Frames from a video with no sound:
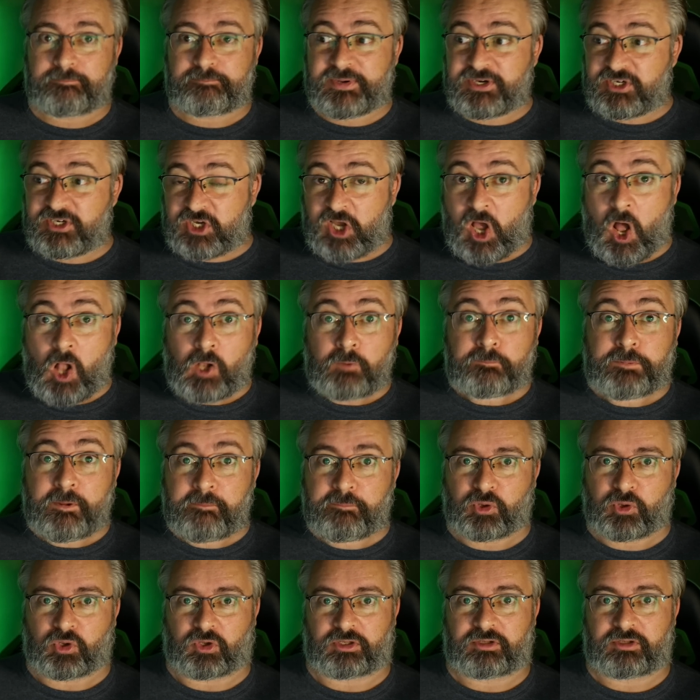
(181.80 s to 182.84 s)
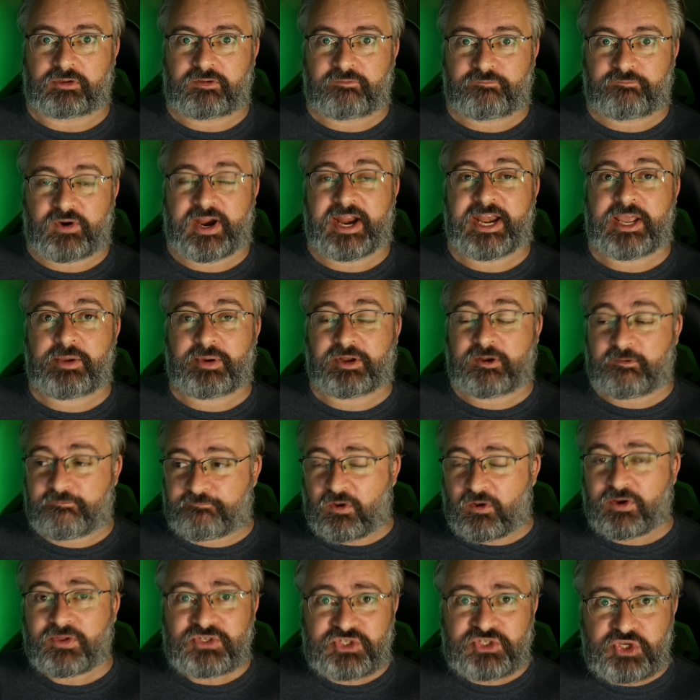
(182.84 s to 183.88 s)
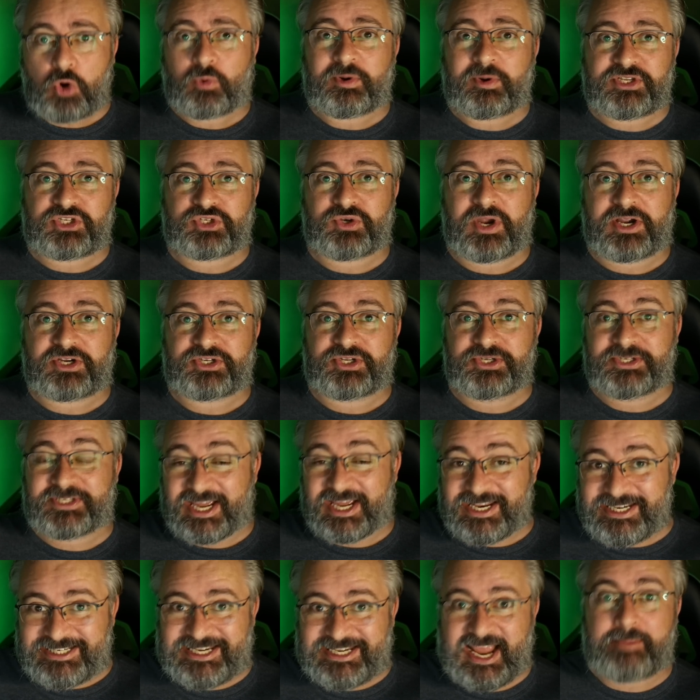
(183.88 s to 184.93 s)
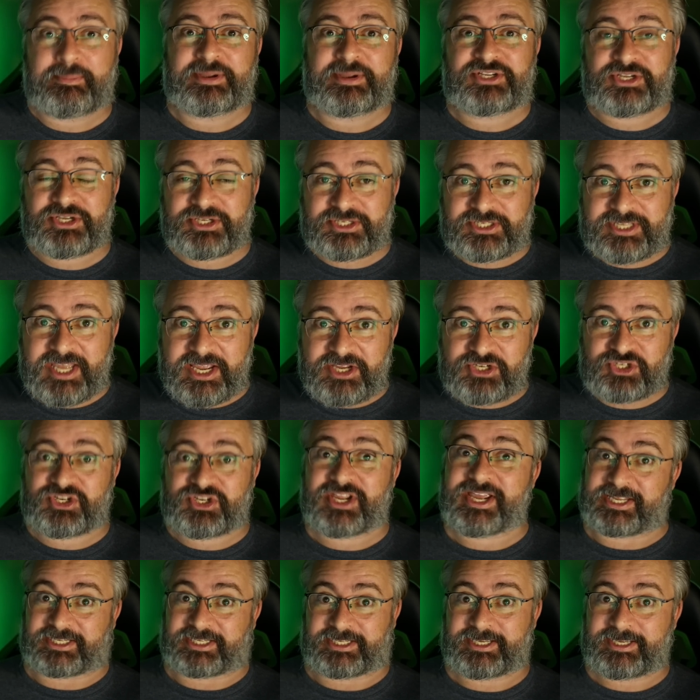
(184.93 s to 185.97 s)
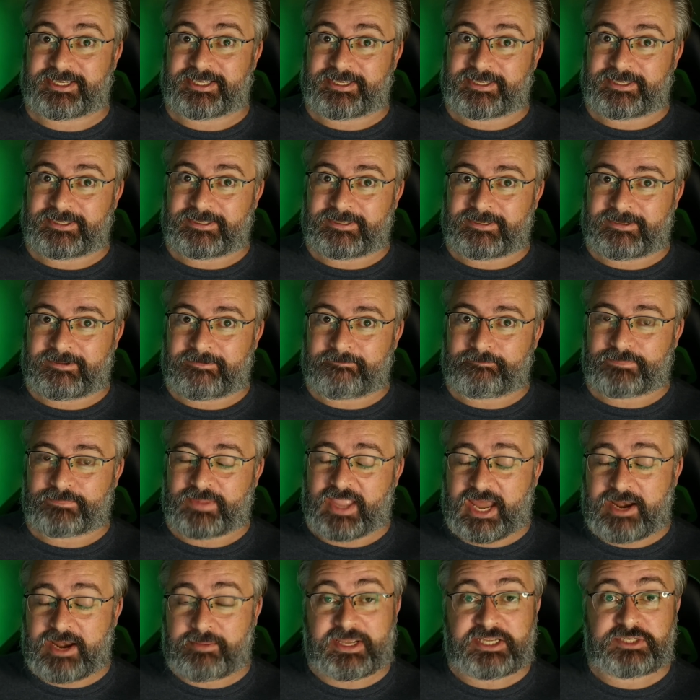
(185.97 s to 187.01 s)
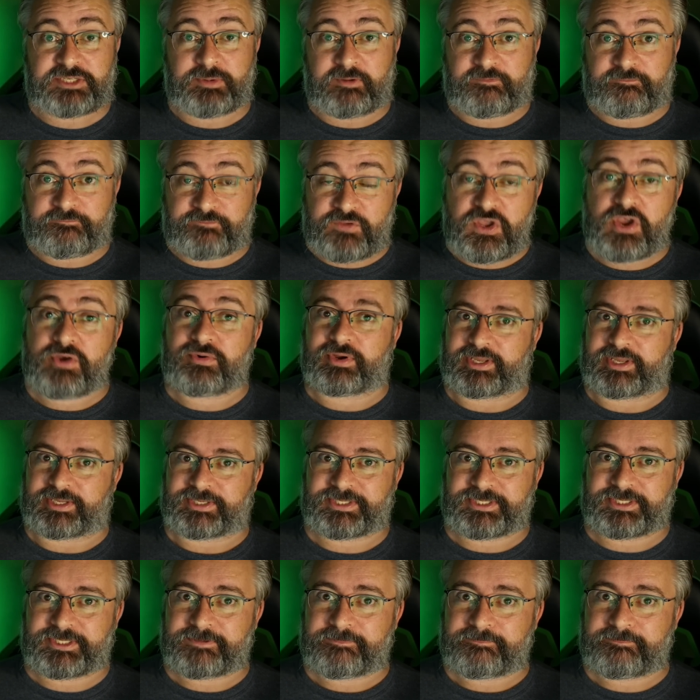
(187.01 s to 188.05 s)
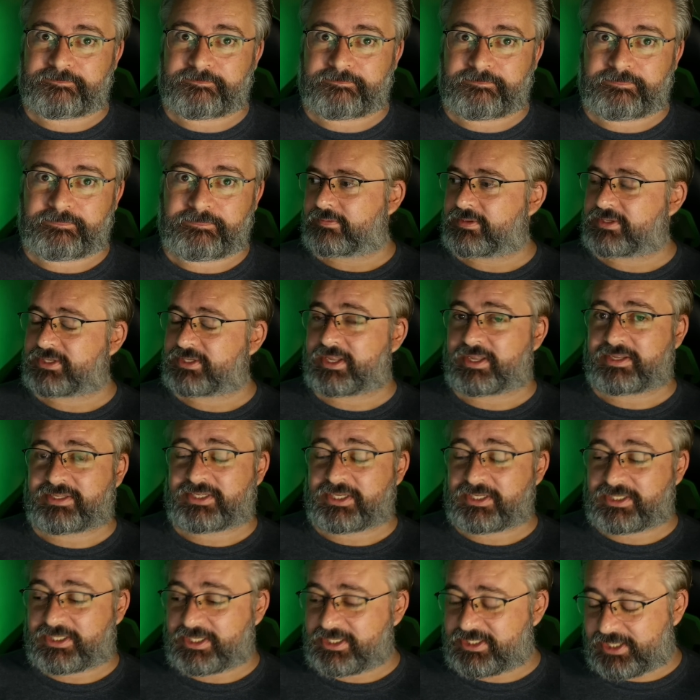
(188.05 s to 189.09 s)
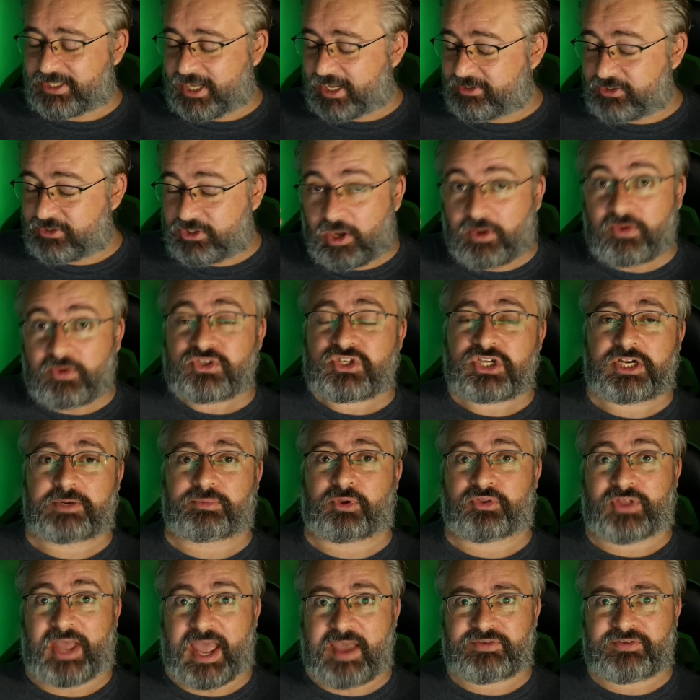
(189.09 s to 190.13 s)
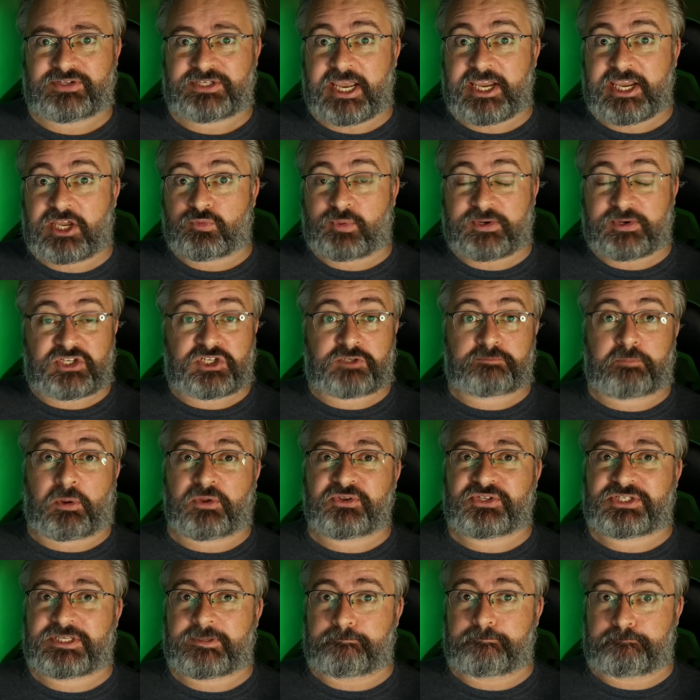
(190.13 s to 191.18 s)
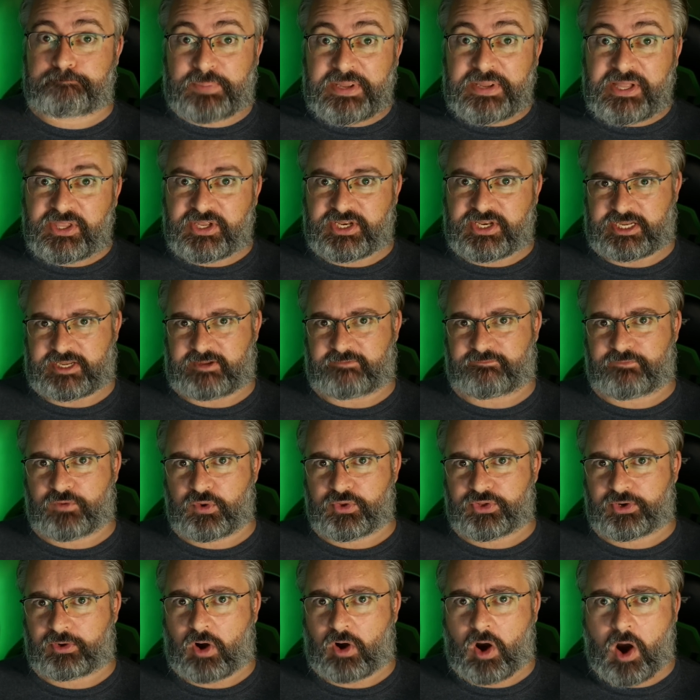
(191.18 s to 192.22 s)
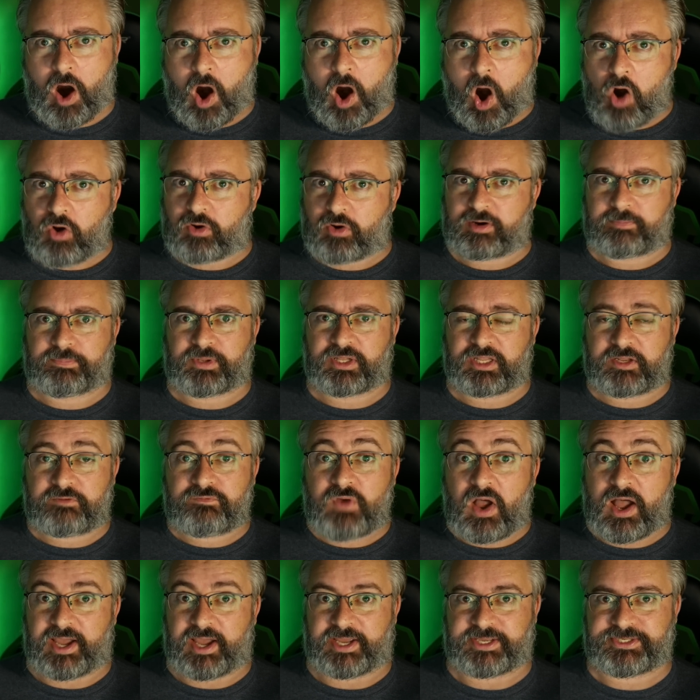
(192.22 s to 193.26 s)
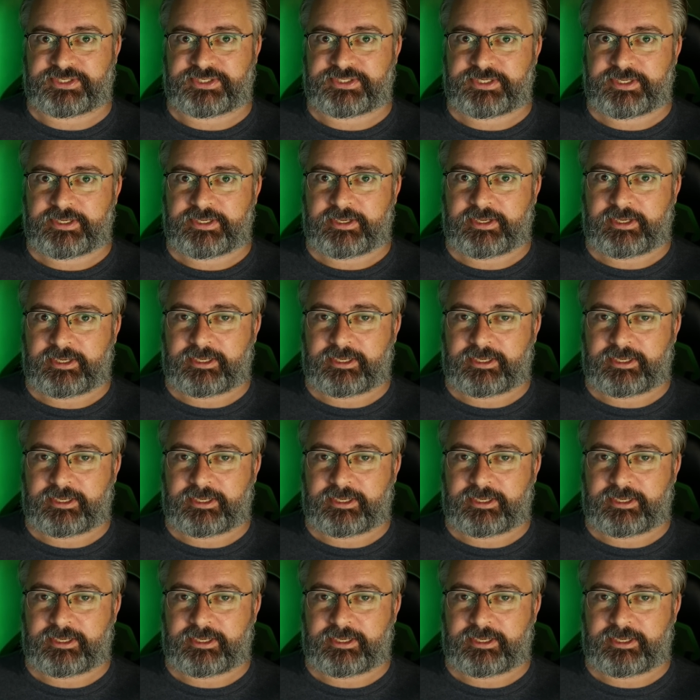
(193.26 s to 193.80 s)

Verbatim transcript: but culpable for anyone who follows your instructions and damages their shit. And it makes me furious. It's, it's, it's, unconscionable they haven't taken responsibility for their horrible advice.